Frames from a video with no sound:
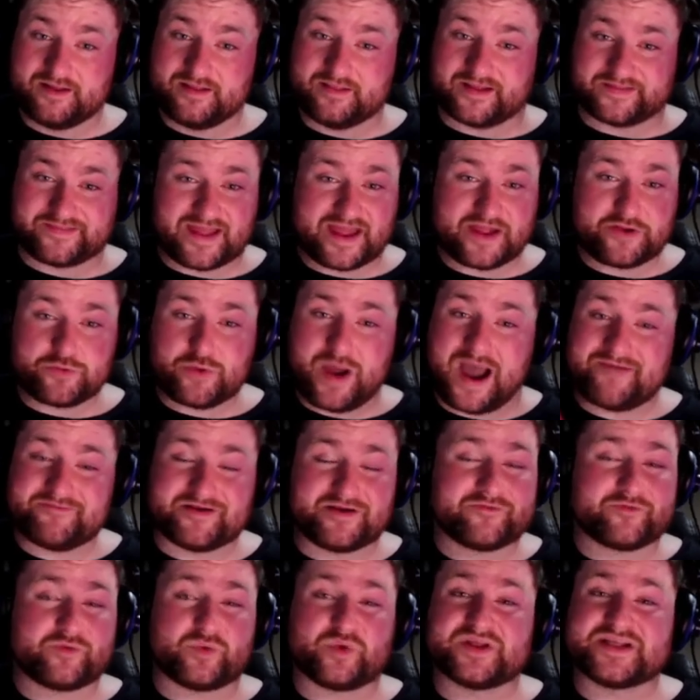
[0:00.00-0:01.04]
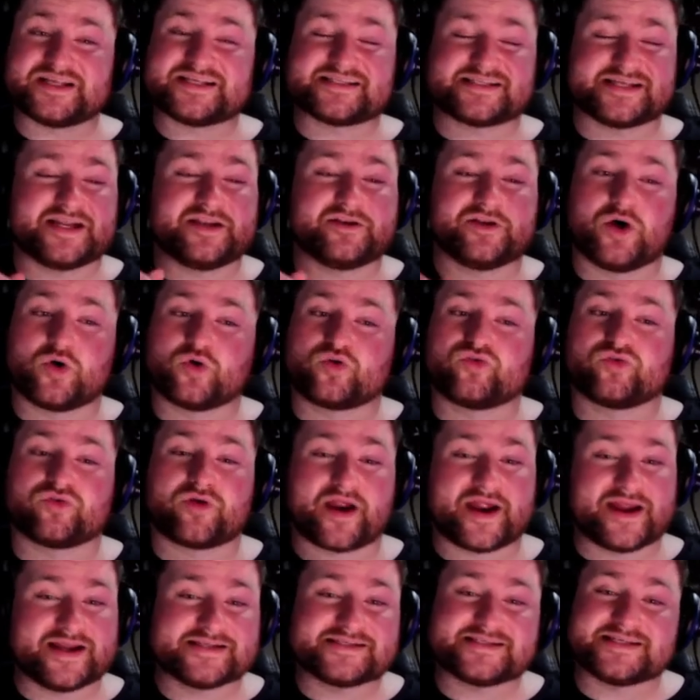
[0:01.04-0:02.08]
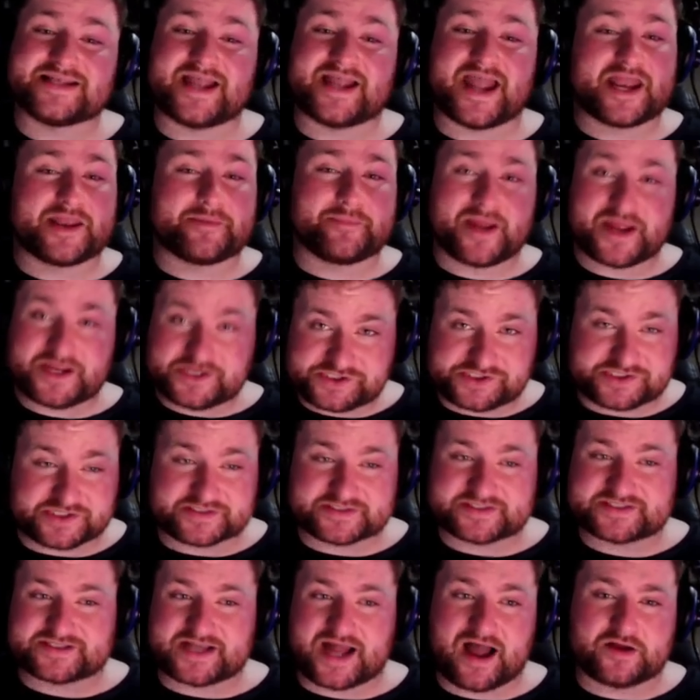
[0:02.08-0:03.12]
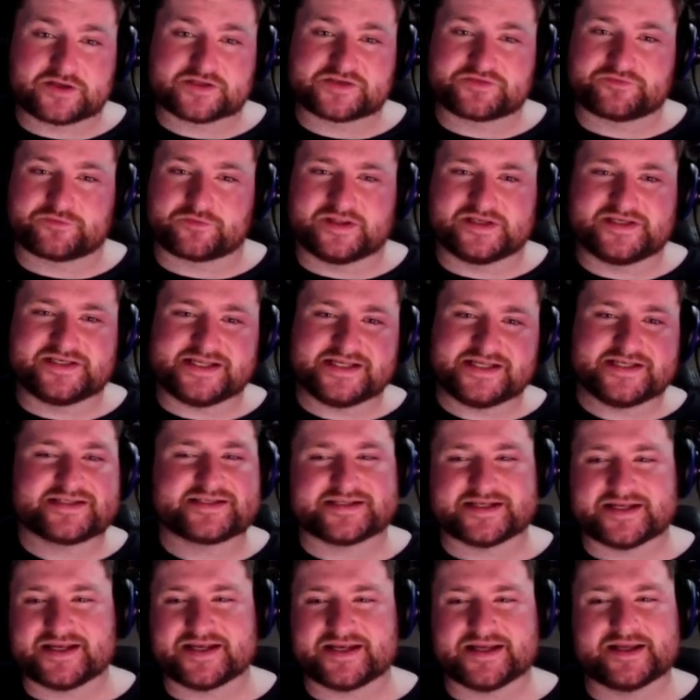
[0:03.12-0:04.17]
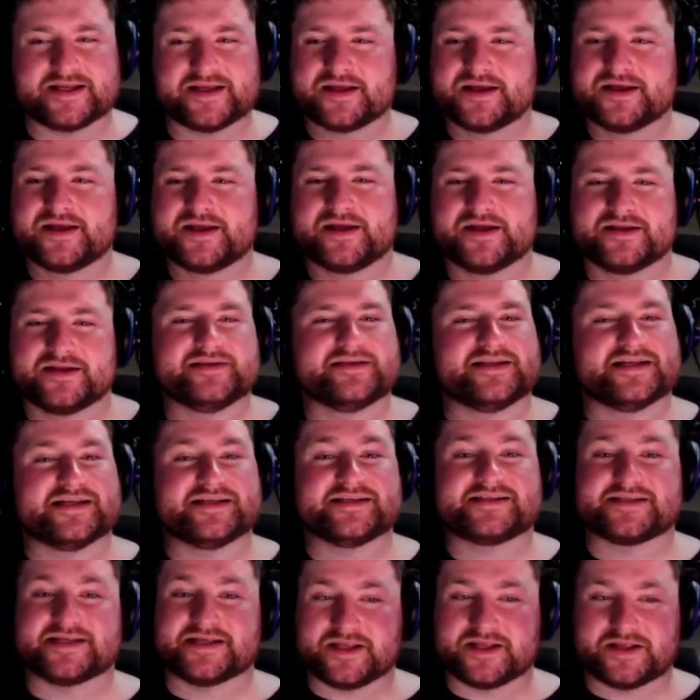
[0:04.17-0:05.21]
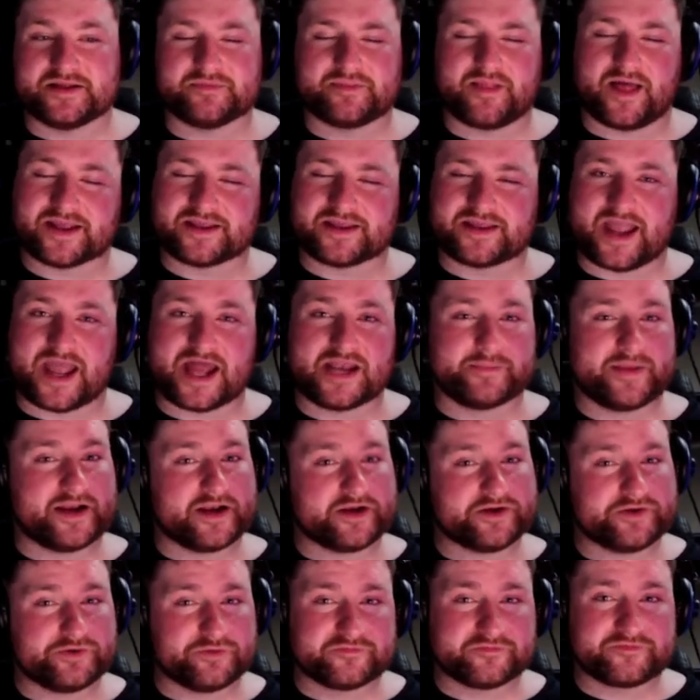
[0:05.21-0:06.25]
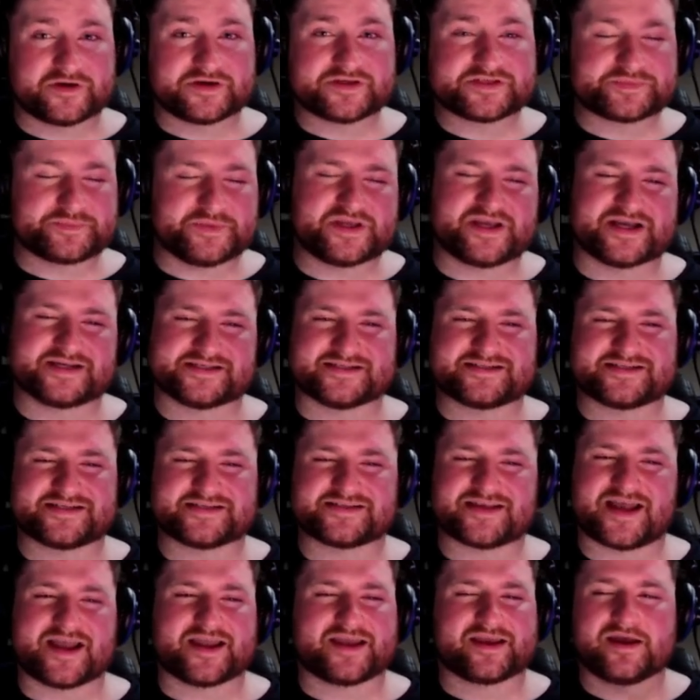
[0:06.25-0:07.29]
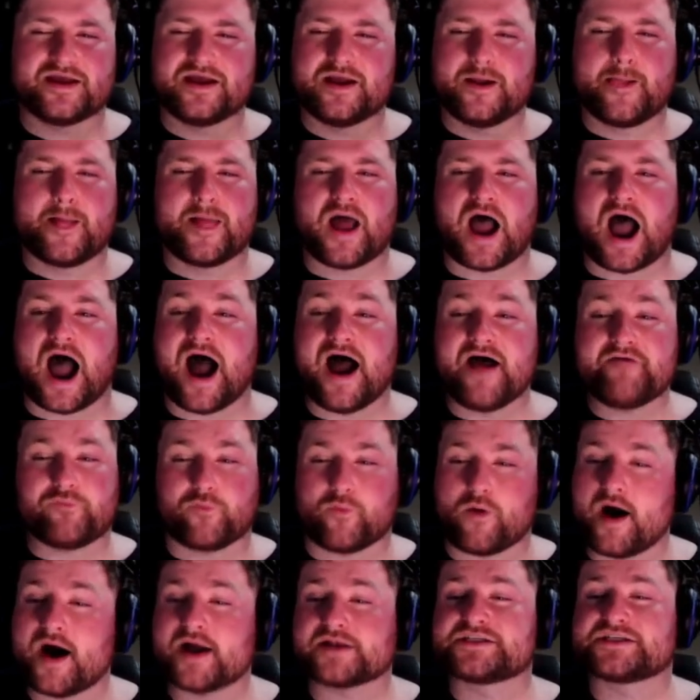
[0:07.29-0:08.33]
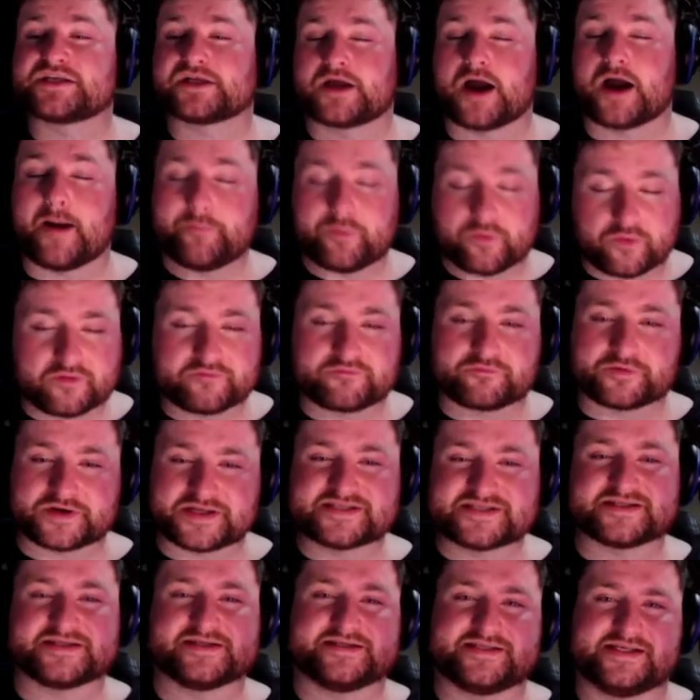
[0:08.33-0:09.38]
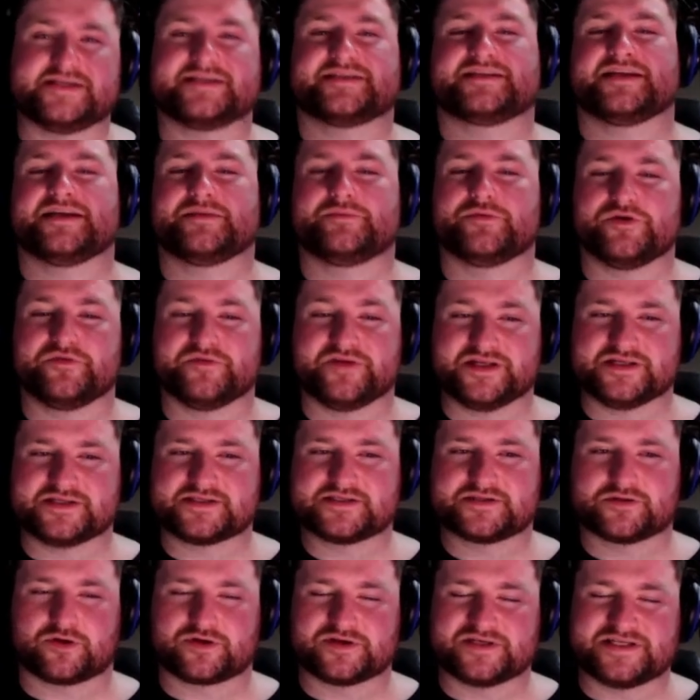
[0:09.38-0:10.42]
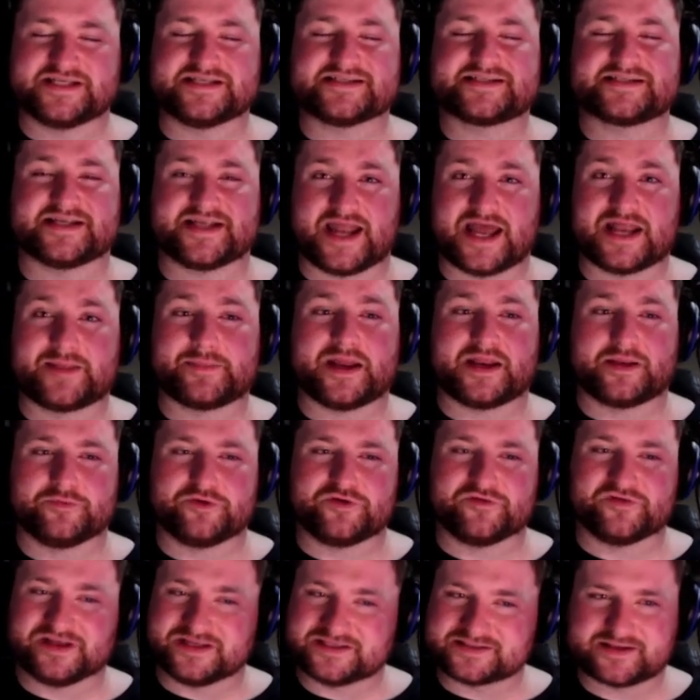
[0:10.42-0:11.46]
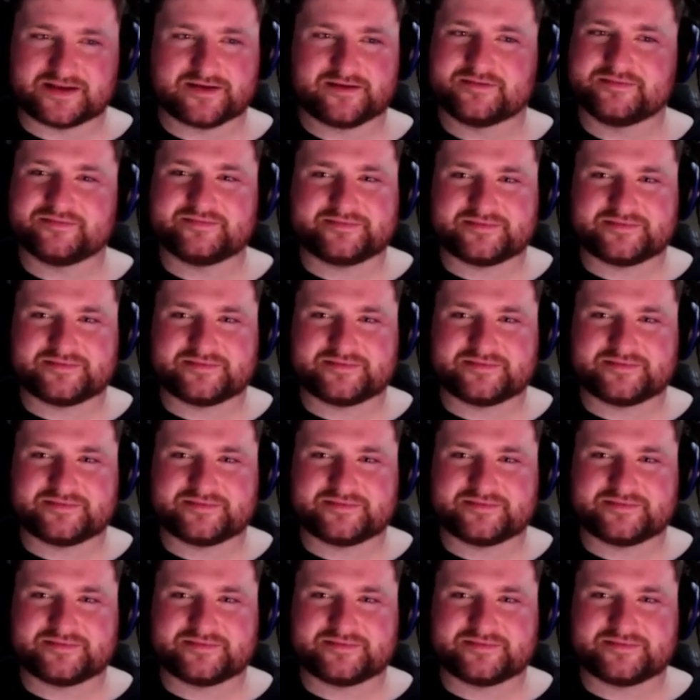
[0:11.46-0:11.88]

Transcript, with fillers: Mm. Like they, you haven't even really seen no crazy animation styles for the DC DC like animated universe because it's just like I've watched a couple of recent DC movies or DC animated movies.